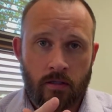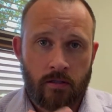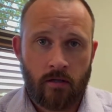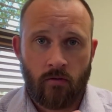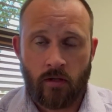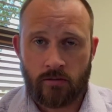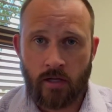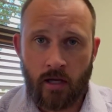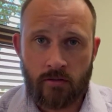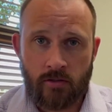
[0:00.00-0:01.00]
continuing
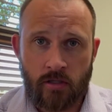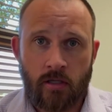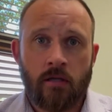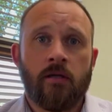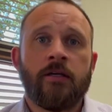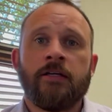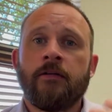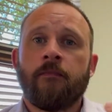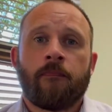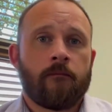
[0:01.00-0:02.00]
education,
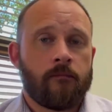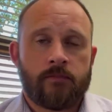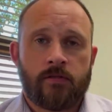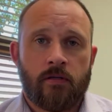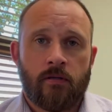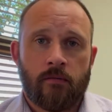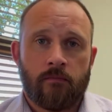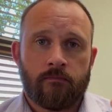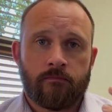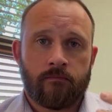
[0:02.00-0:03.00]

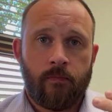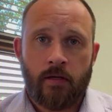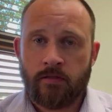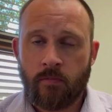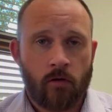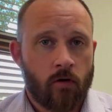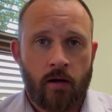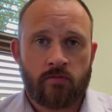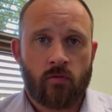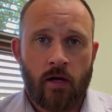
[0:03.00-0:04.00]
some PACE
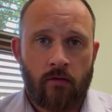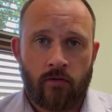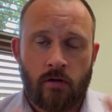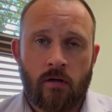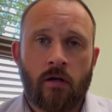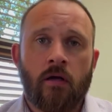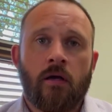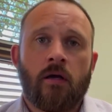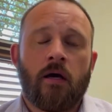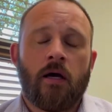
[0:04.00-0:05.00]
programs, whatever,
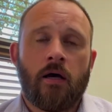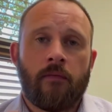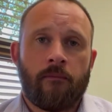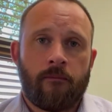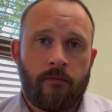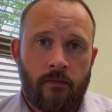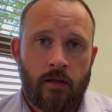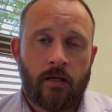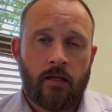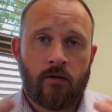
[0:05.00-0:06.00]
uh,
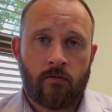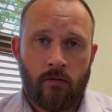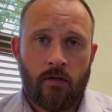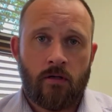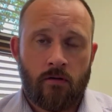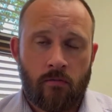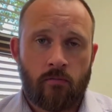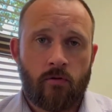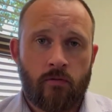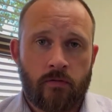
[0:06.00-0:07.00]
they can you know
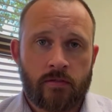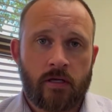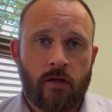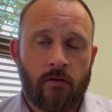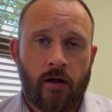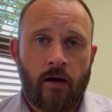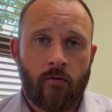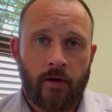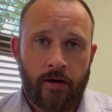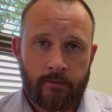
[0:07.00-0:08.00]
improve the skill that
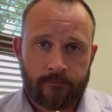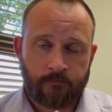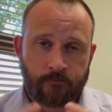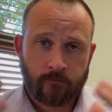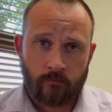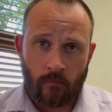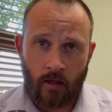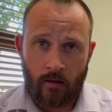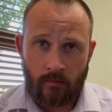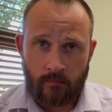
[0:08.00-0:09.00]
way.
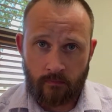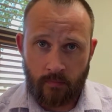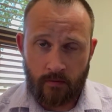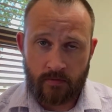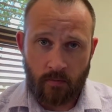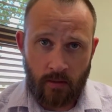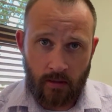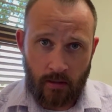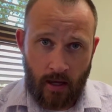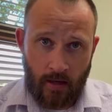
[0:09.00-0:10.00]
But if somebody
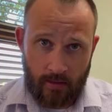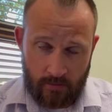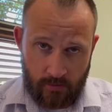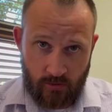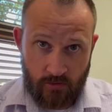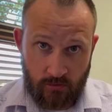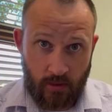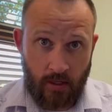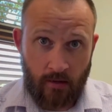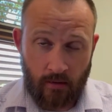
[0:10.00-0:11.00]
lies, just
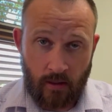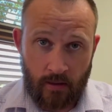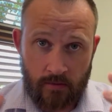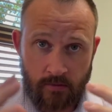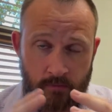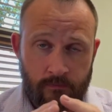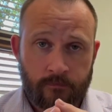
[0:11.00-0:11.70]
straight out lies,